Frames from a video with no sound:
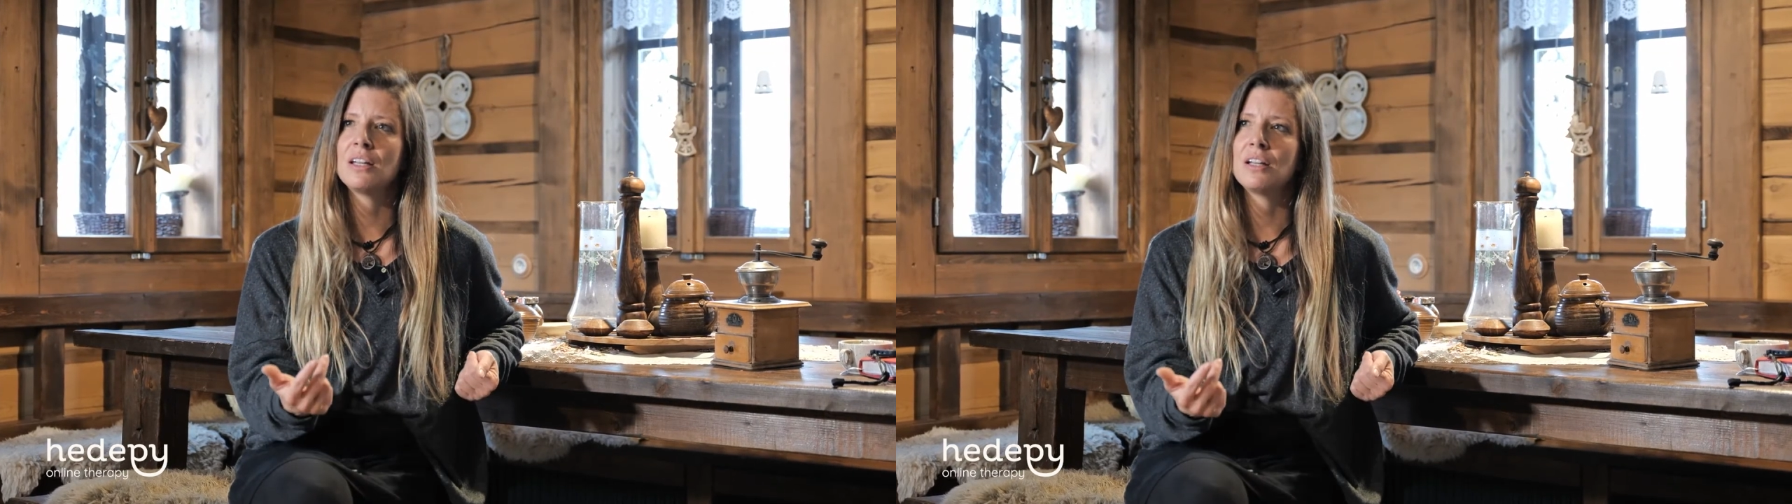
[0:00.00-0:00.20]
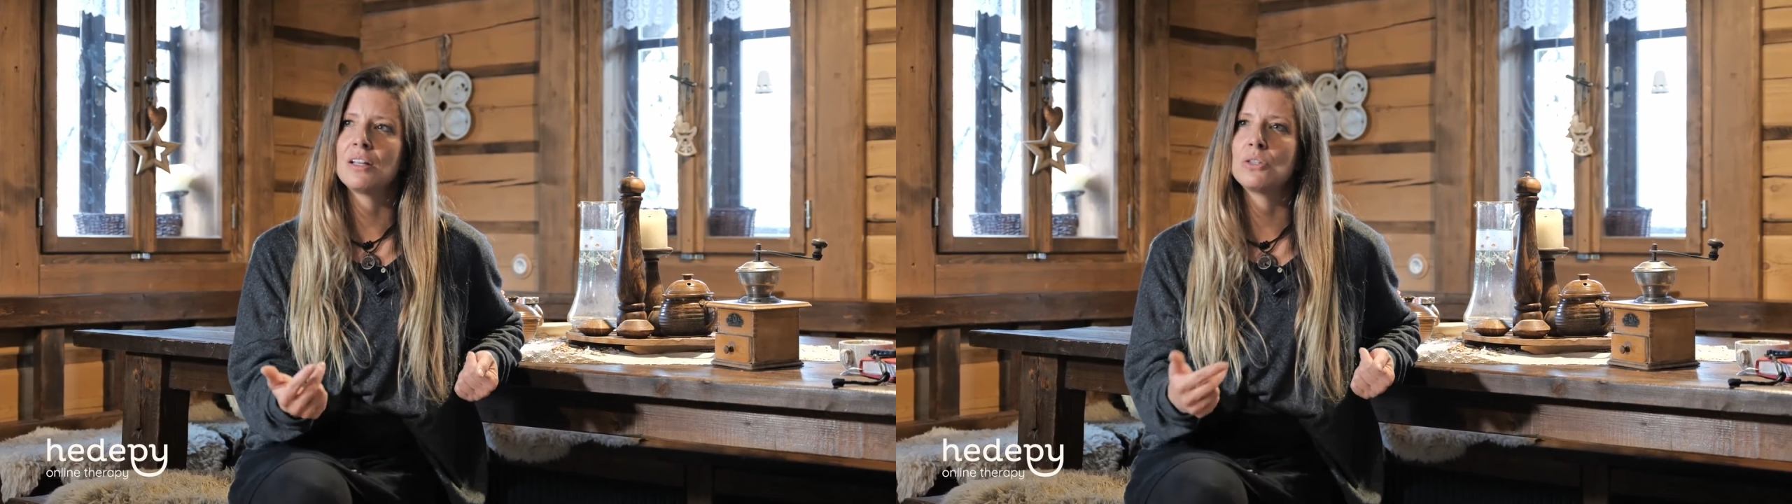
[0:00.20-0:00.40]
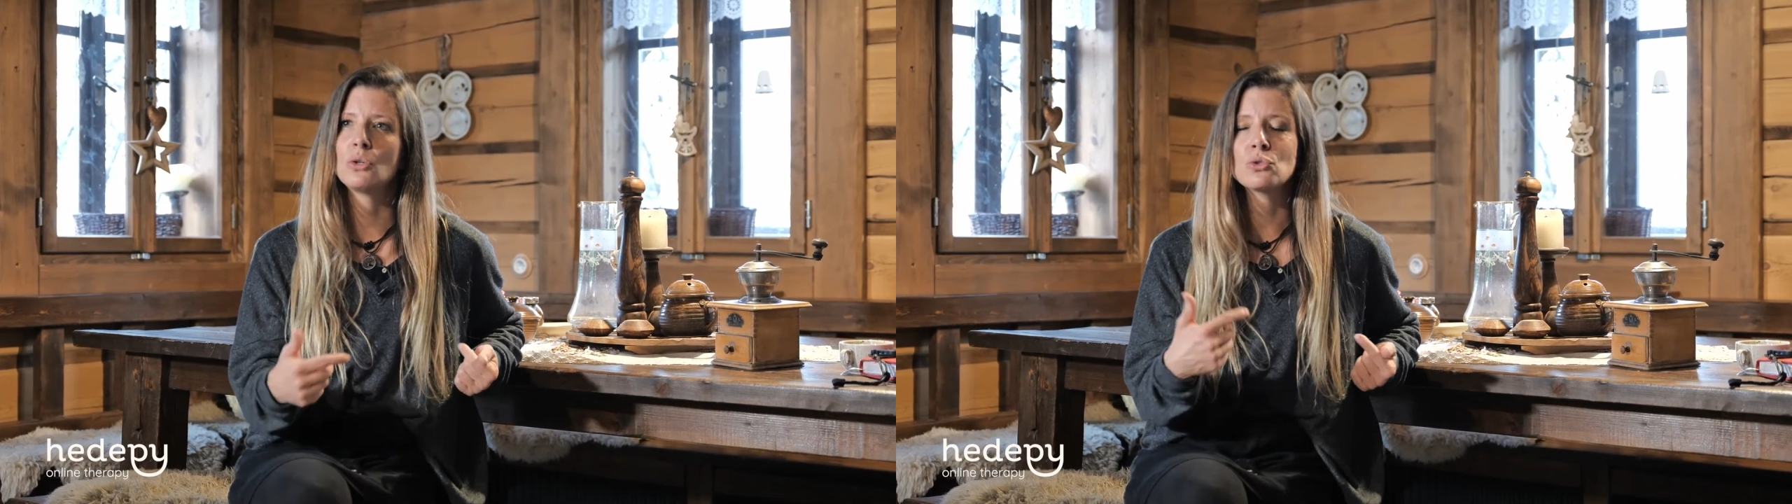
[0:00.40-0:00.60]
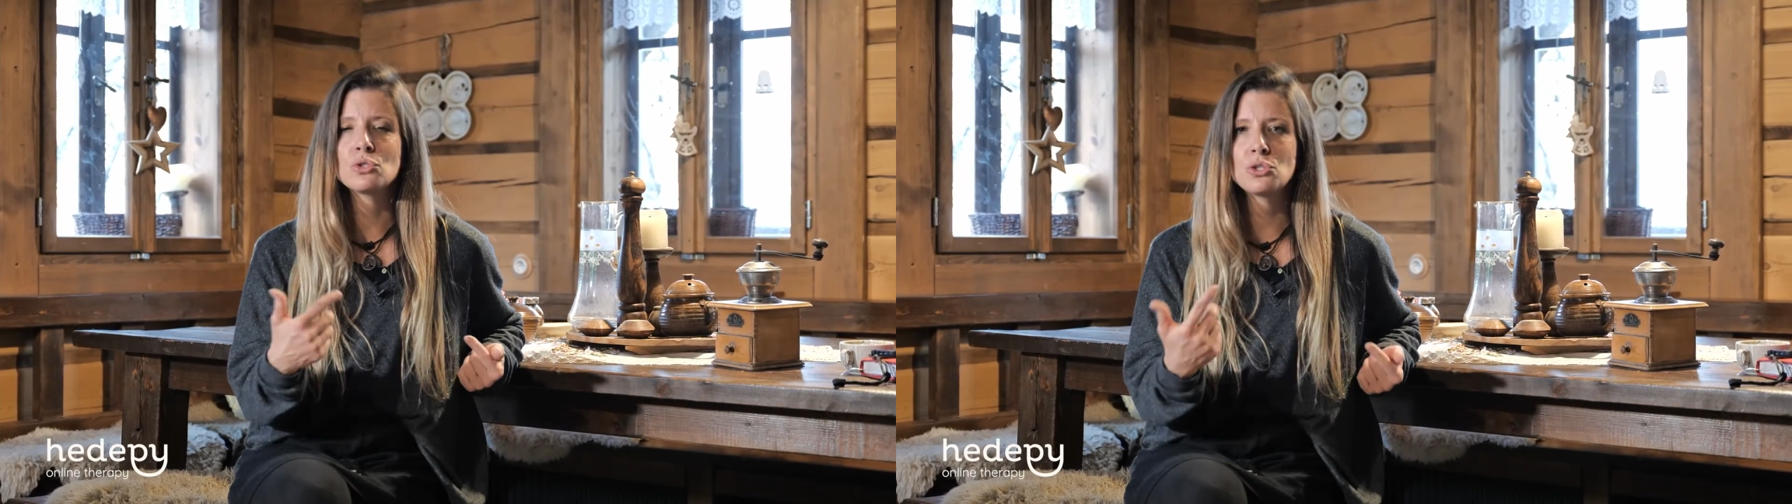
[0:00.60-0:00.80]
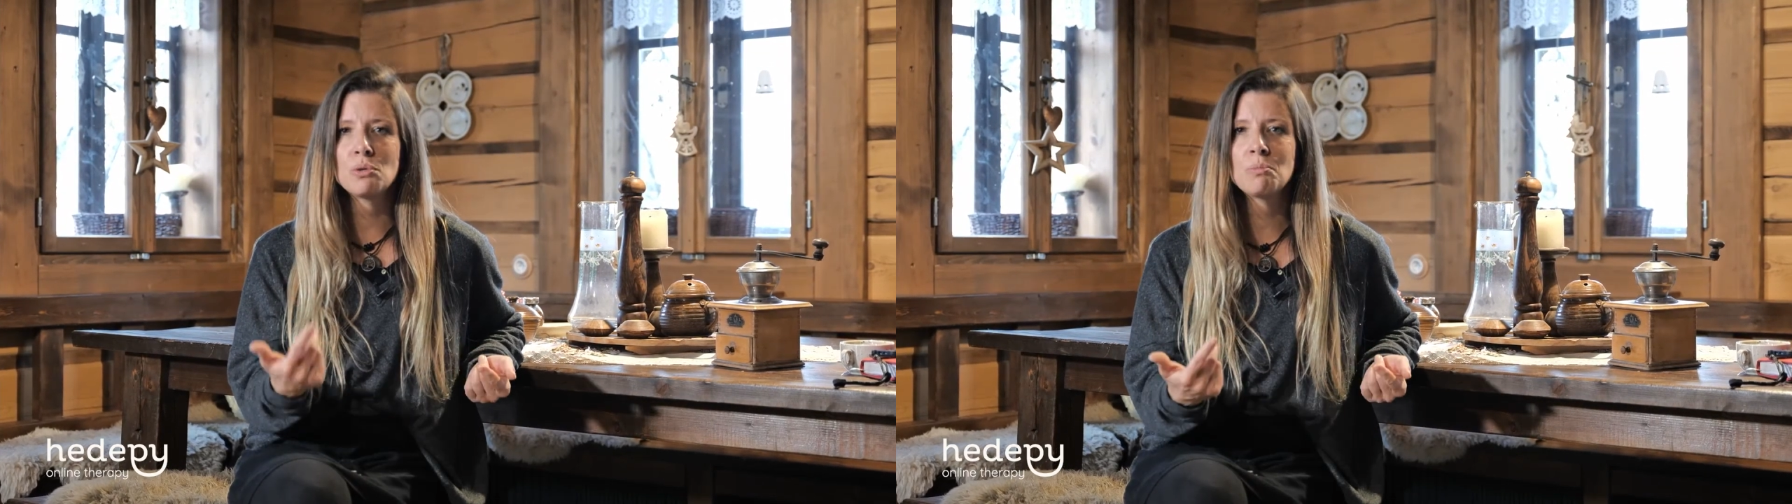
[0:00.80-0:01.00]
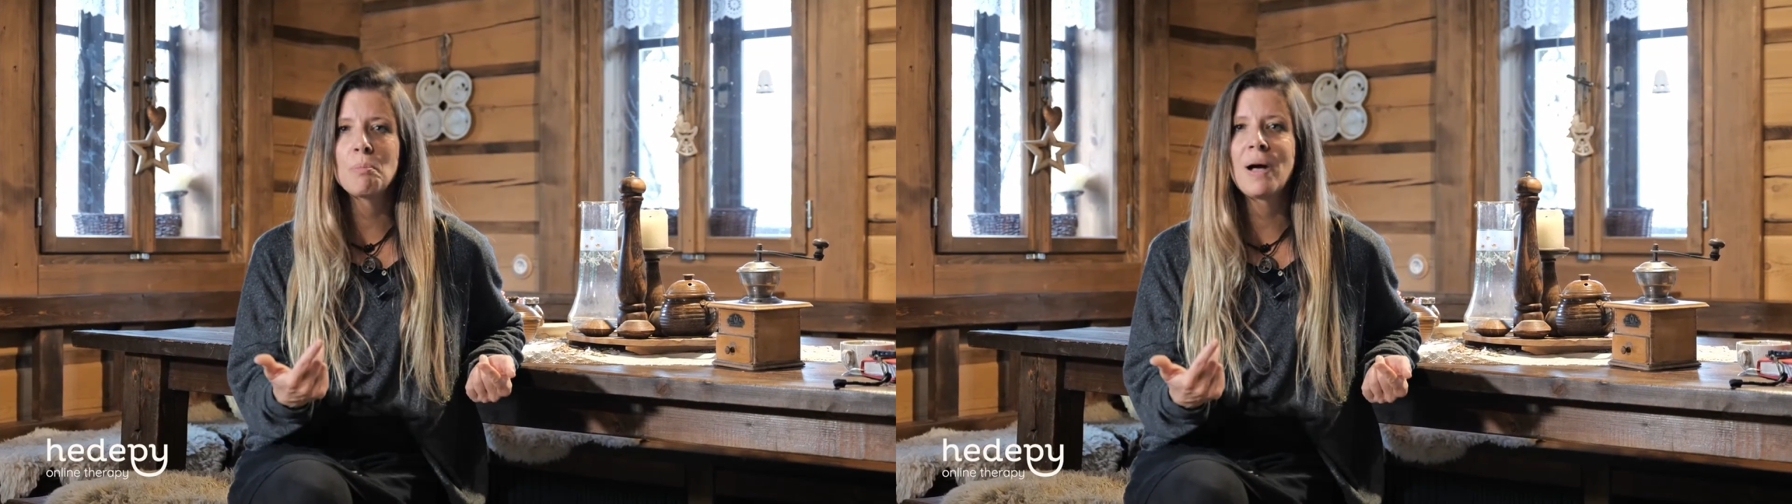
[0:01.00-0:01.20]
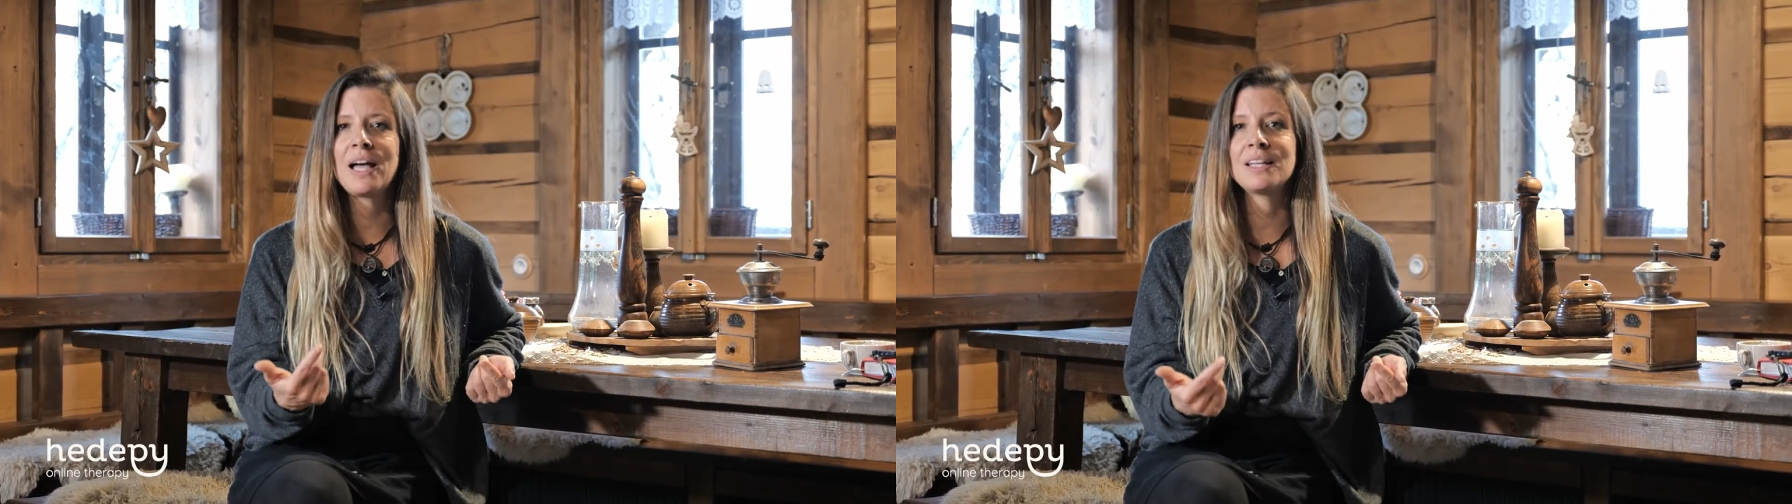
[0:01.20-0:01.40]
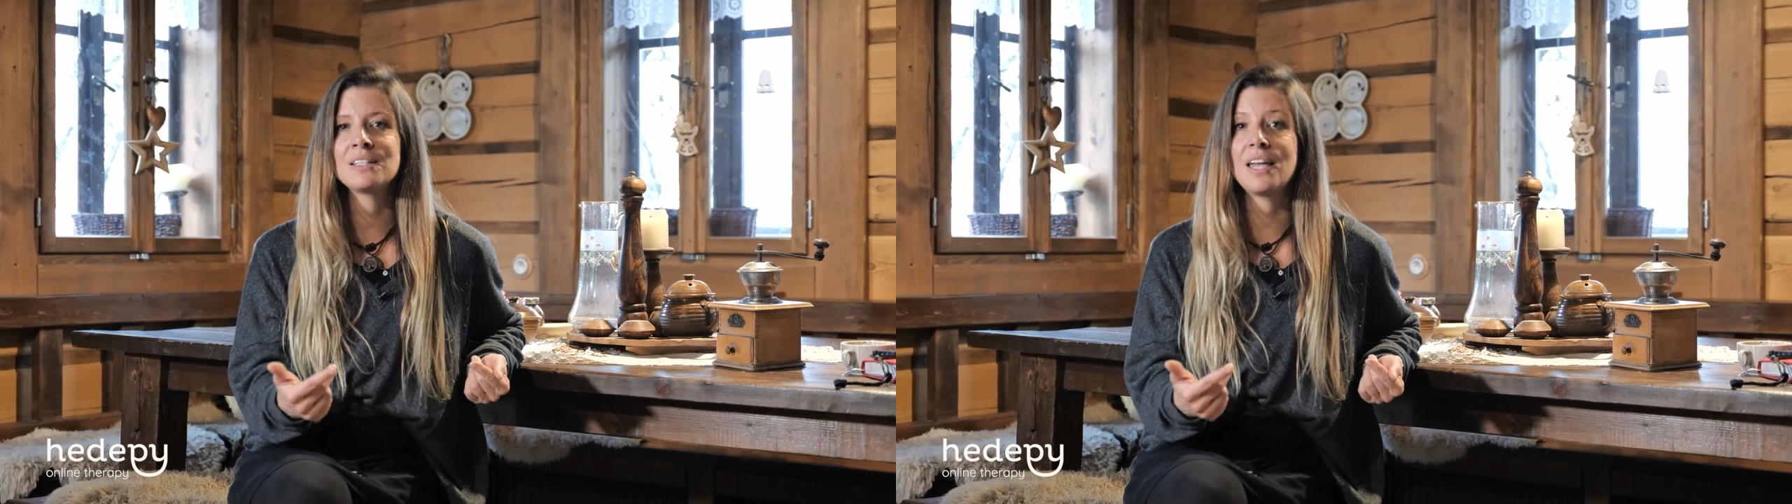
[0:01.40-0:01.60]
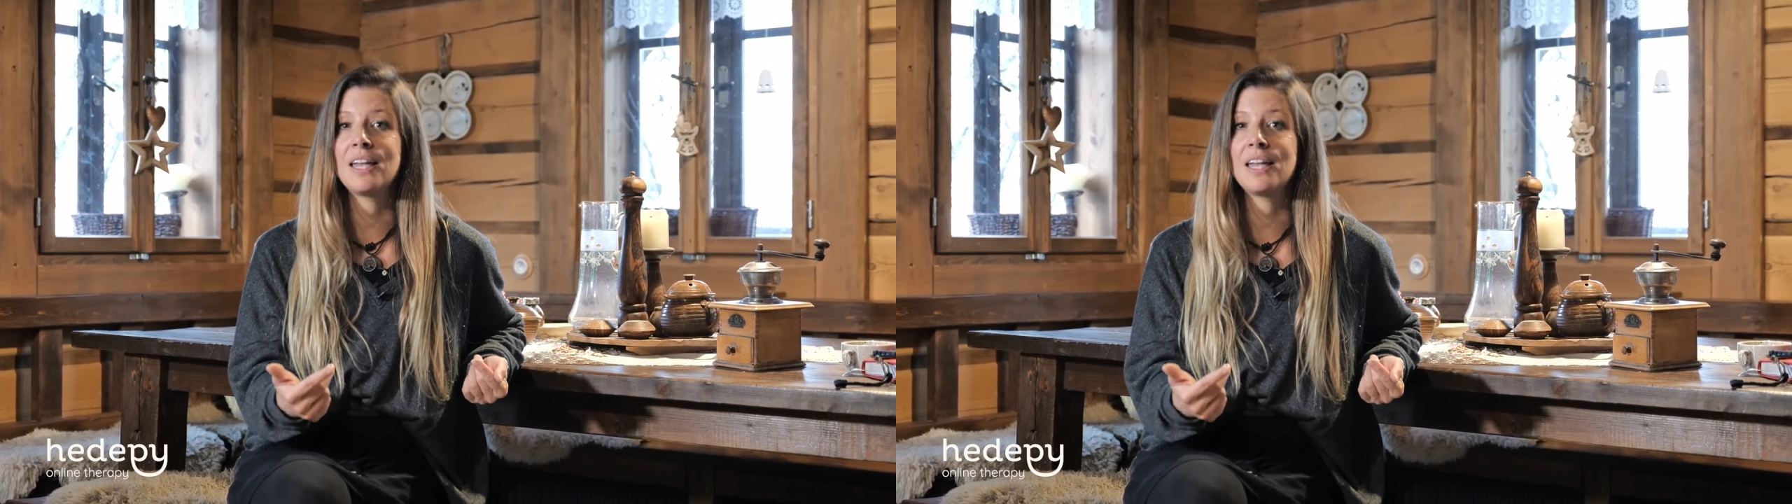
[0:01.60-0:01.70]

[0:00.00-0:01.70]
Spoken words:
the consumer mind